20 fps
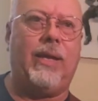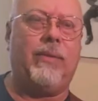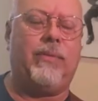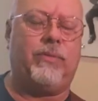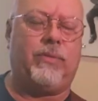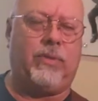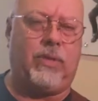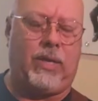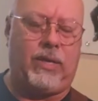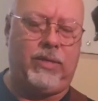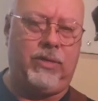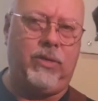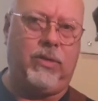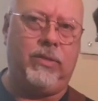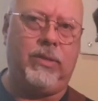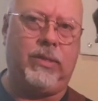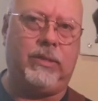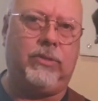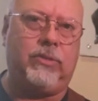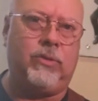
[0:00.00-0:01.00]
And I
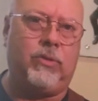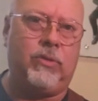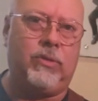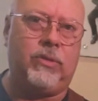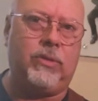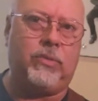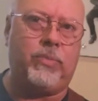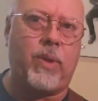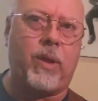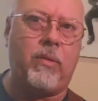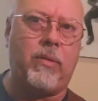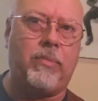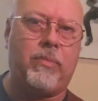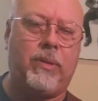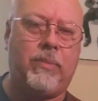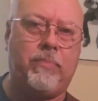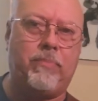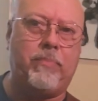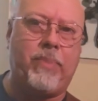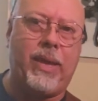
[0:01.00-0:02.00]
know that George
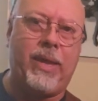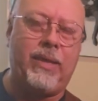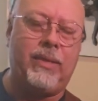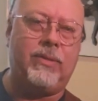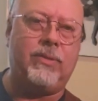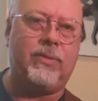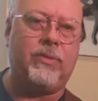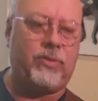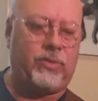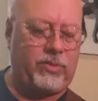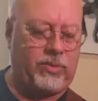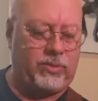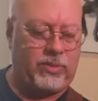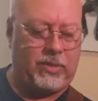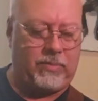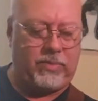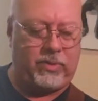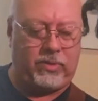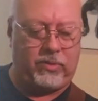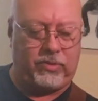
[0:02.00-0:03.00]
probably bends
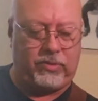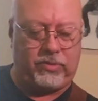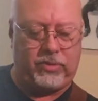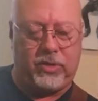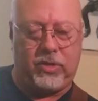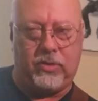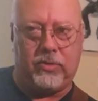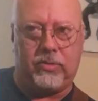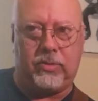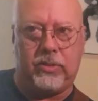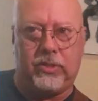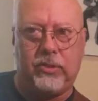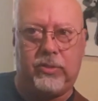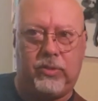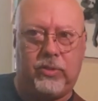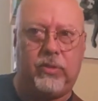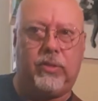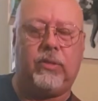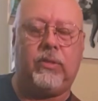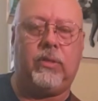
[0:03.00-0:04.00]
some of those notes
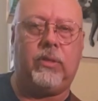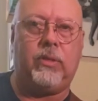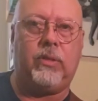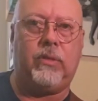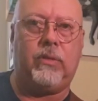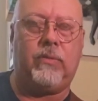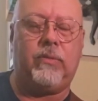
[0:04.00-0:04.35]
into